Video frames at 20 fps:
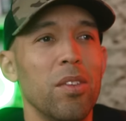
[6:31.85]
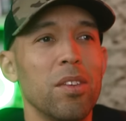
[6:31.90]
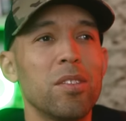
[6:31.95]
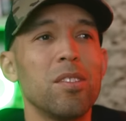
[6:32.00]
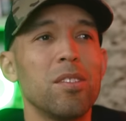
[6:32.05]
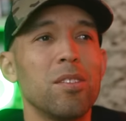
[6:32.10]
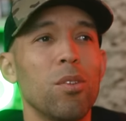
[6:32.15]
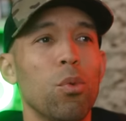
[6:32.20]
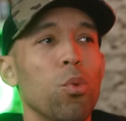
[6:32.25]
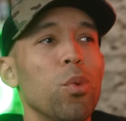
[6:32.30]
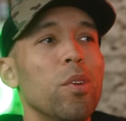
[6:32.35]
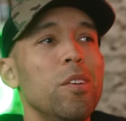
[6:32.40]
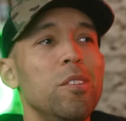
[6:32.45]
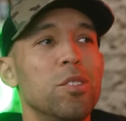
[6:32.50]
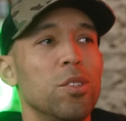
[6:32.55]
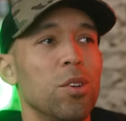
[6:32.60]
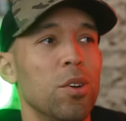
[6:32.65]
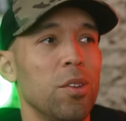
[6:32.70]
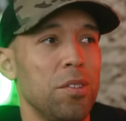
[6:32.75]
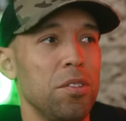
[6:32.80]
this is a
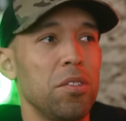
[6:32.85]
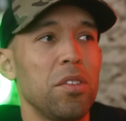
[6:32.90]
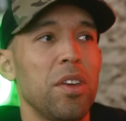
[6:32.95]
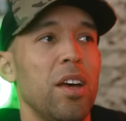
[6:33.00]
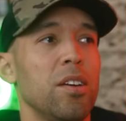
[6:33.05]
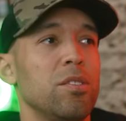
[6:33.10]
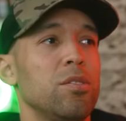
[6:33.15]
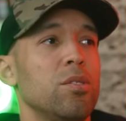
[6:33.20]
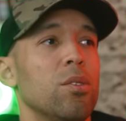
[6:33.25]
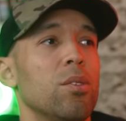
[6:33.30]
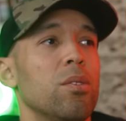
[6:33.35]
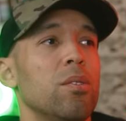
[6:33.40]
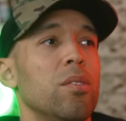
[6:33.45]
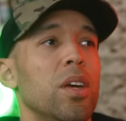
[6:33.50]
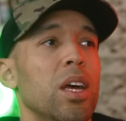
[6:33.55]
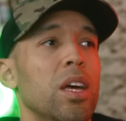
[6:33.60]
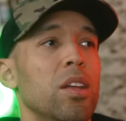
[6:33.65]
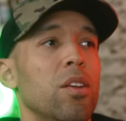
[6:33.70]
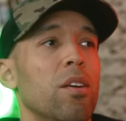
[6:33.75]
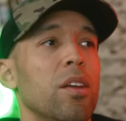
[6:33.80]
regional disaster
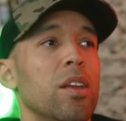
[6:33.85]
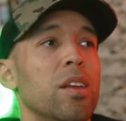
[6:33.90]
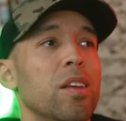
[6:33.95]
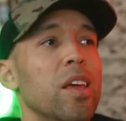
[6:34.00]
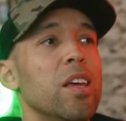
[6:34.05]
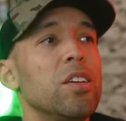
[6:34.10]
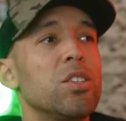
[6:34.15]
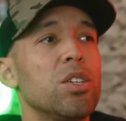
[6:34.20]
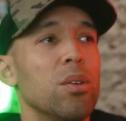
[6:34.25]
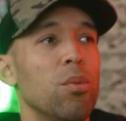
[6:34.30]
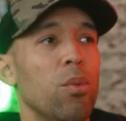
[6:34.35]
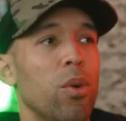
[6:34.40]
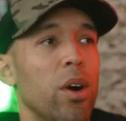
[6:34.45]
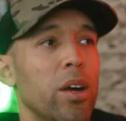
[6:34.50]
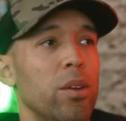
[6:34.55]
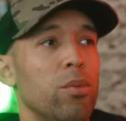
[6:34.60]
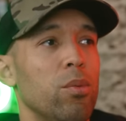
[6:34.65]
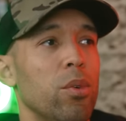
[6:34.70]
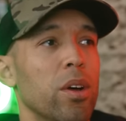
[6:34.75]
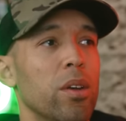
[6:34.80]
and not a
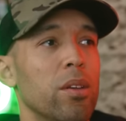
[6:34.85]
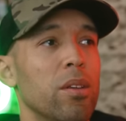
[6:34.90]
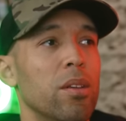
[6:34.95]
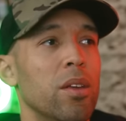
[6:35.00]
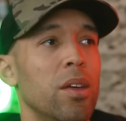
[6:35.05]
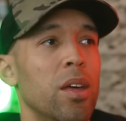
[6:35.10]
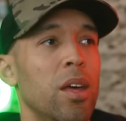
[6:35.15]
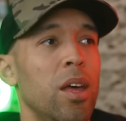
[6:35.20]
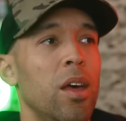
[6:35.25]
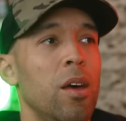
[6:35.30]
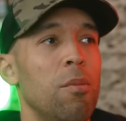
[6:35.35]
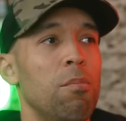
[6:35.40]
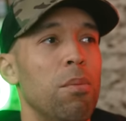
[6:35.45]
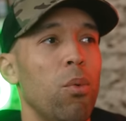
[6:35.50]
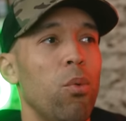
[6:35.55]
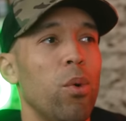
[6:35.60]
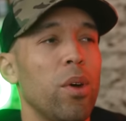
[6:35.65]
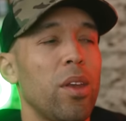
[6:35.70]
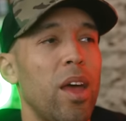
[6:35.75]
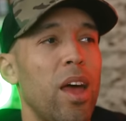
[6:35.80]
nationwide one.
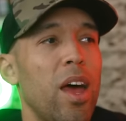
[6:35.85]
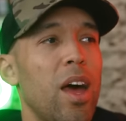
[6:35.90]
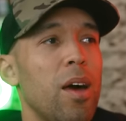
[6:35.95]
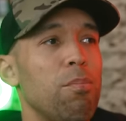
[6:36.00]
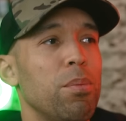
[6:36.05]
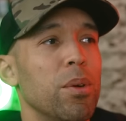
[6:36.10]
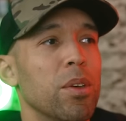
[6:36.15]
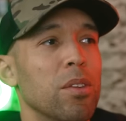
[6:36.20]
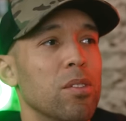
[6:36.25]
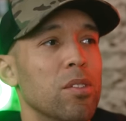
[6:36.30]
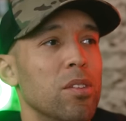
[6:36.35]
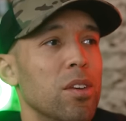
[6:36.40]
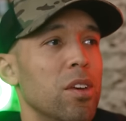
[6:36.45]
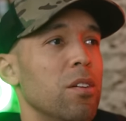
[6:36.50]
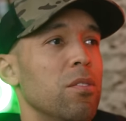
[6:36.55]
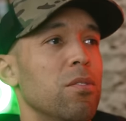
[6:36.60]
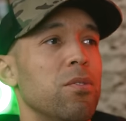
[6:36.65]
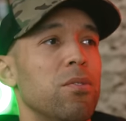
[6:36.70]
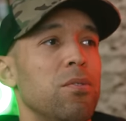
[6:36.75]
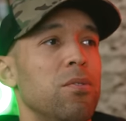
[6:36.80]
But what happens
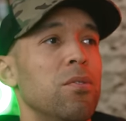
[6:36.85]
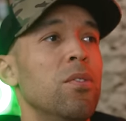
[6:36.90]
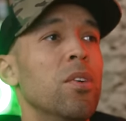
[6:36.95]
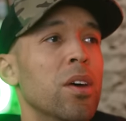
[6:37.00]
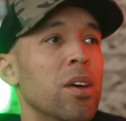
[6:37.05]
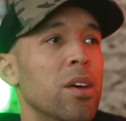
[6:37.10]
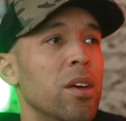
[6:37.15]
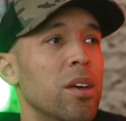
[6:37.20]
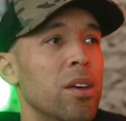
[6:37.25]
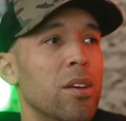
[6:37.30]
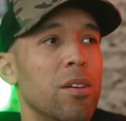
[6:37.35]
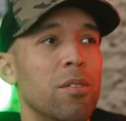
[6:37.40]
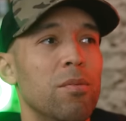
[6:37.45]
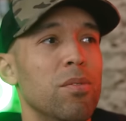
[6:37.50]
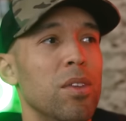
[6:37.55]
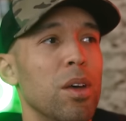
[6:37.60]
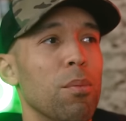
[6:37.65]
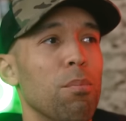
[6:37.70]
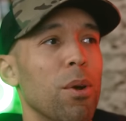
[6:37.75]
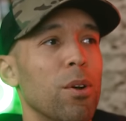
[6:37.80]
if
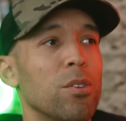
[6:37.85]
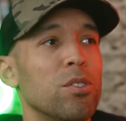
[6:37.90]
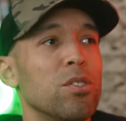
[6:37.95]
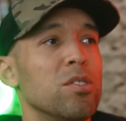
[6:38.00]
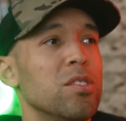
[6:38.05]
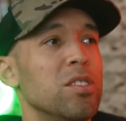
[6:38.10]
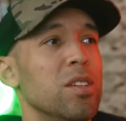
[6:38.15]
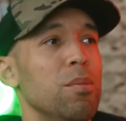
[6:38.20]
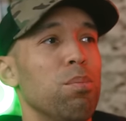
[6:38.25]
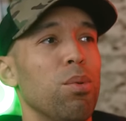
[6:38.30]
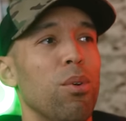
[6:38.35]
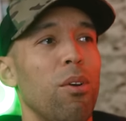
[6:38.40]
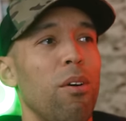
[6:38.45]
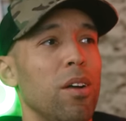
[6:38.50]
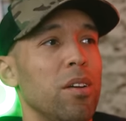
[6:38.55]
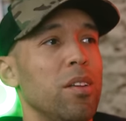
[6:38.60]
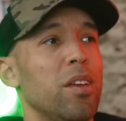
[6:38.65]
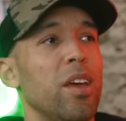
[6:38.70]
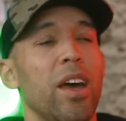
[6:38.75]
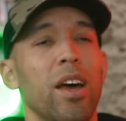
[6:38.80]
the emergency
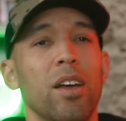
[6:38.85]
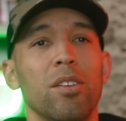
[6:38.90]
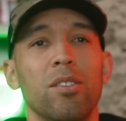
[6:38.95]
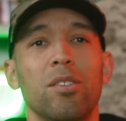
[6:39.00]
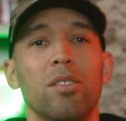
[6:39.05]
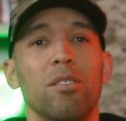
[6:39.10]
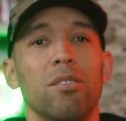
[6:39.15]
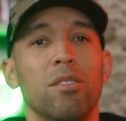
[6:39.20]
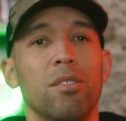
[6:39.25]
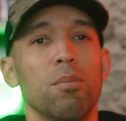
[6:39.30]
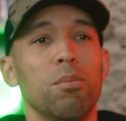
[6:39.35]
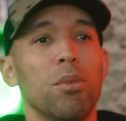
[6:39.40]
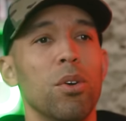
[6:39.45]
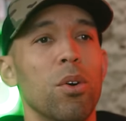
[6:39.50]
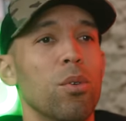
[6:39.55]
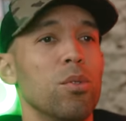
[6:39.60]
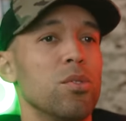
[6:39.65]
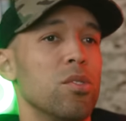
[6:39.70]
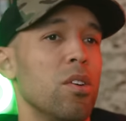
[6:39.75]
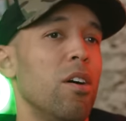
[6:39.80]
broadcast system
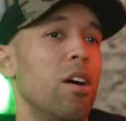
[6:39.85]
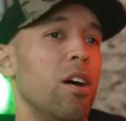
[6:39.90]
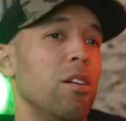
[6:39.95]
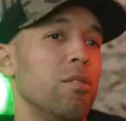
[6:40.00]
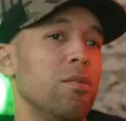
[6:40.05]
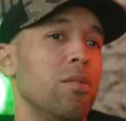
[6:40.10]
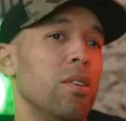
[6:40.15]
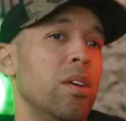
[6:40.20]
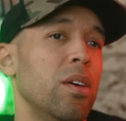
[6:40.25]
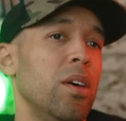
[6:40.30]
goes off?